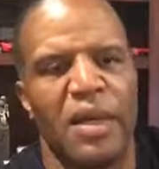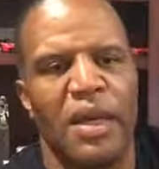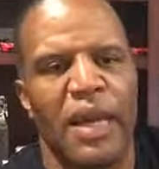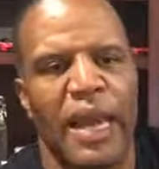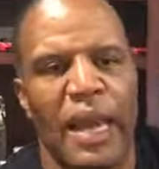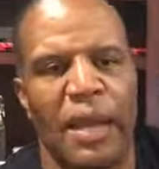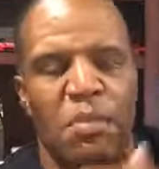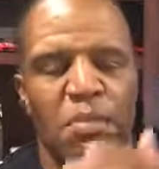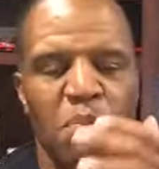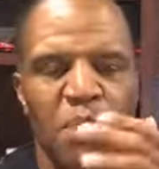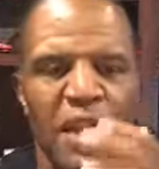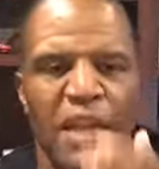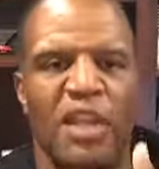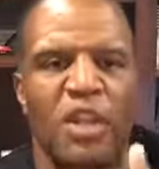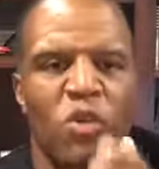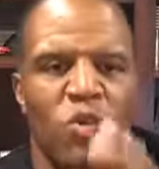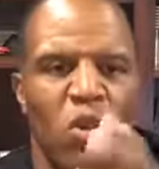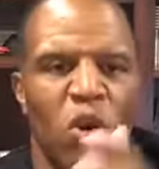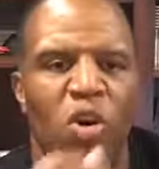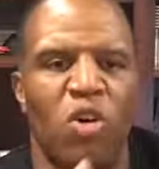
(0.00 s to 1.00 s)
And be
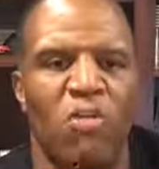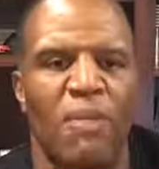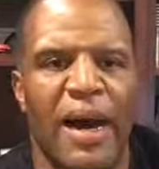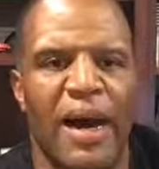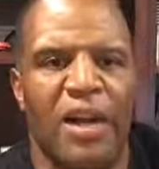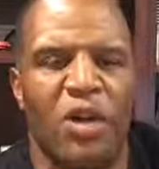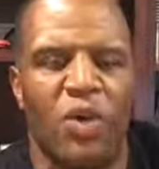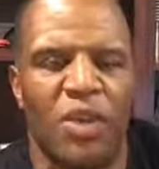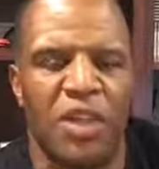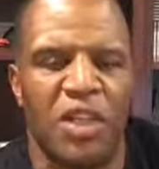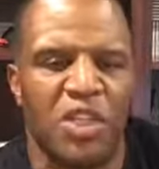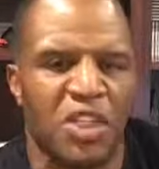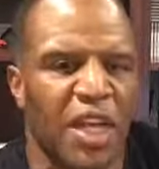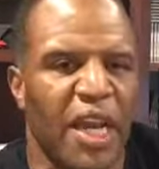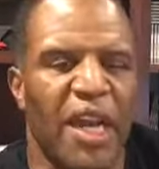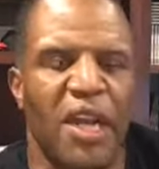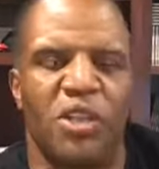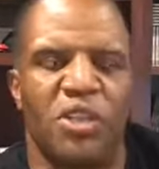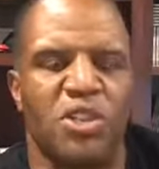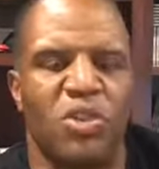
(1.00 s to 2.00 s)
the role model and the
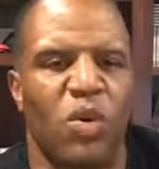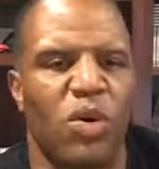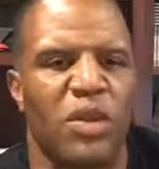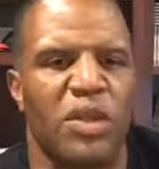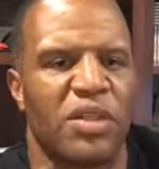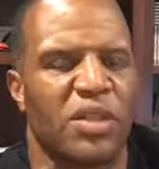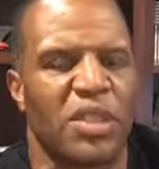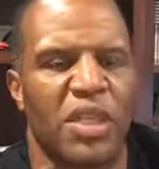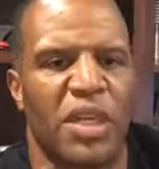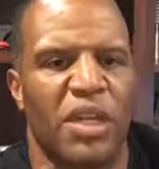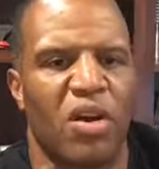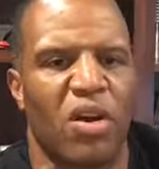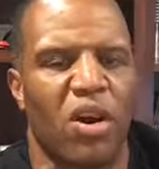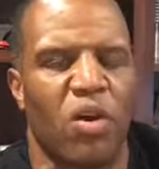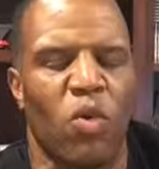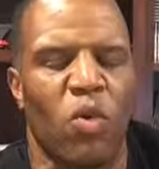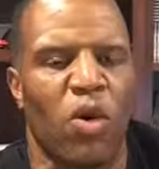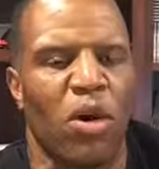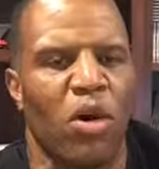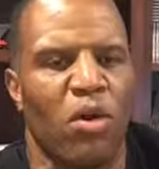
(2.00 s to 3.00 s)
change you want to see in our
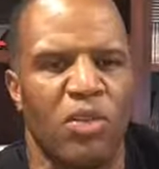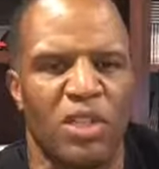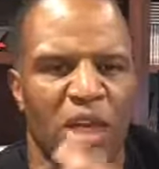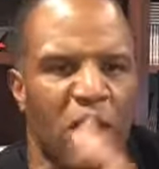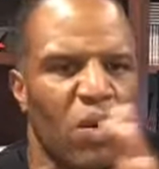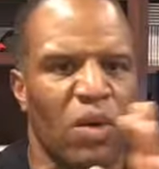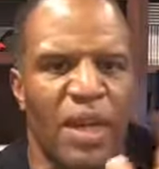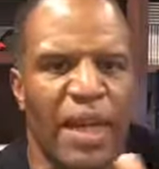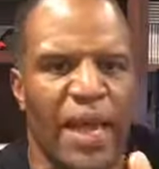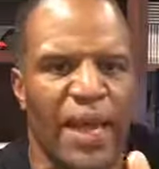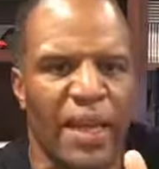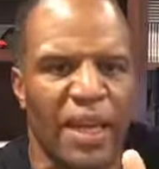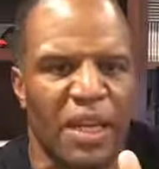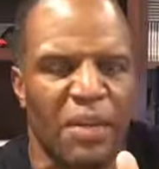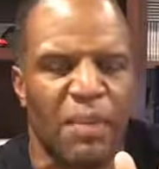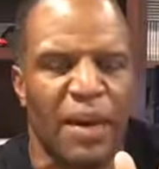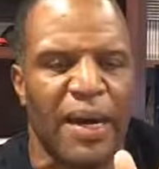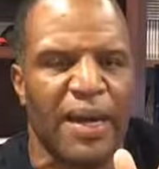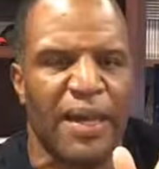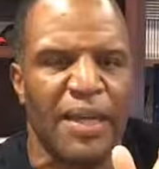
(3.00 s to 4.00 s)
world. Don't let
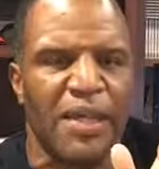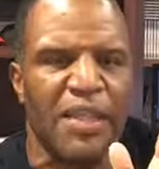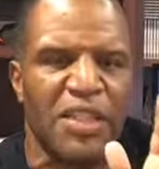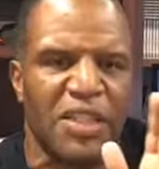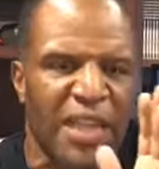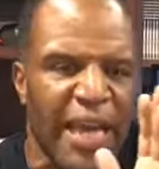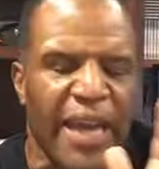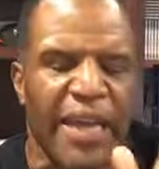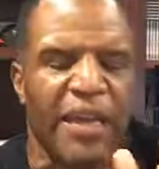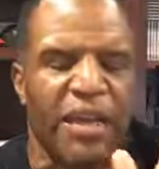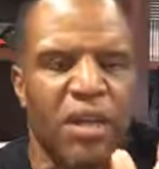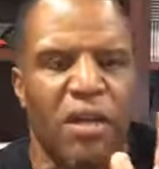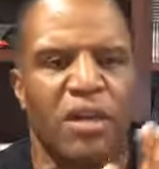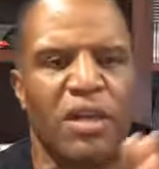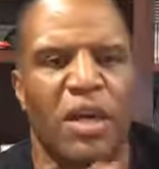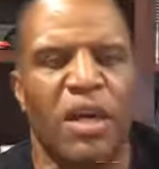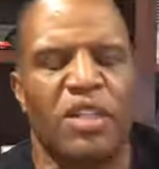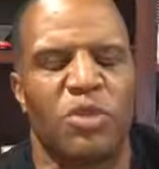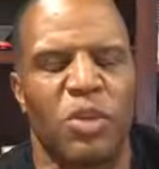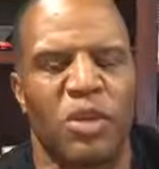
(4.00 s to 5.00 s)
anybody take your
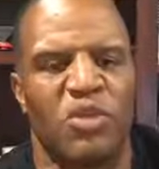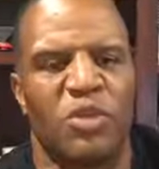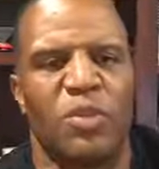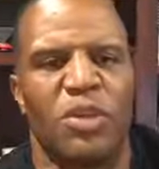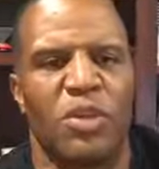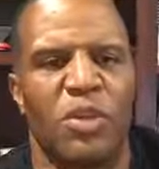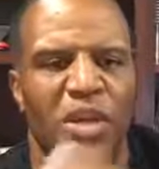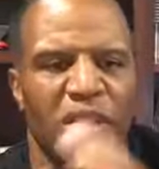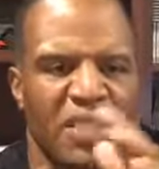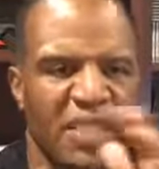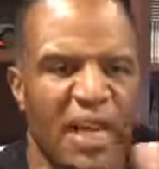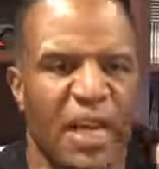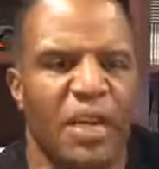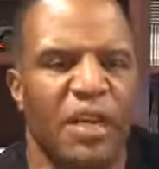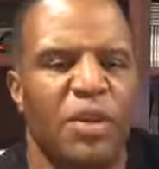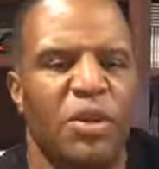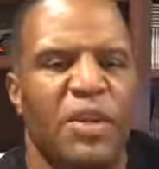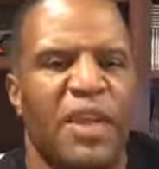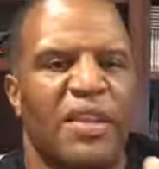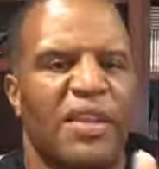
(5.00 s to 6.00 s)
country from you or tell
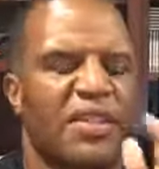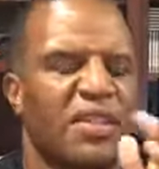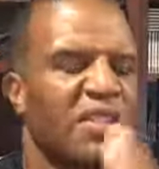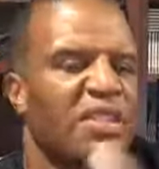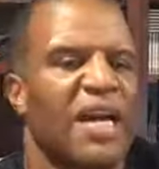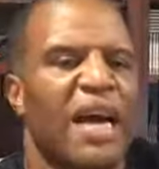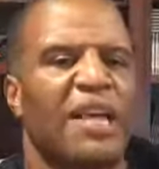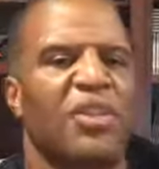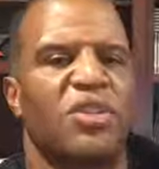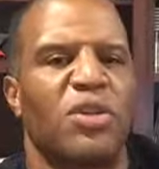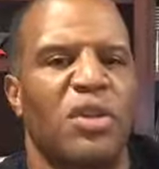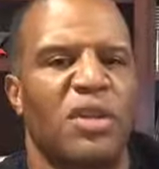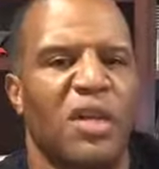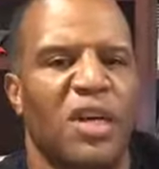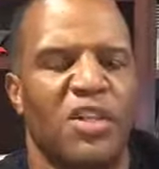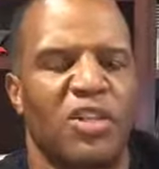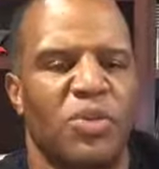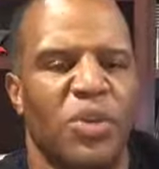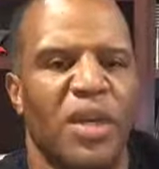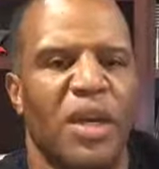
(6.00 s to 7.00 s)
you that this is not your
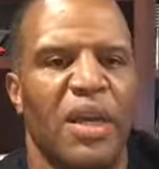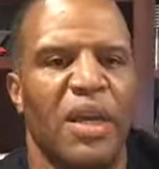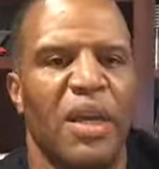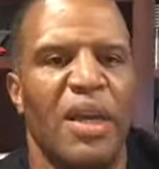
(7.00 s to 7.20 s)
country.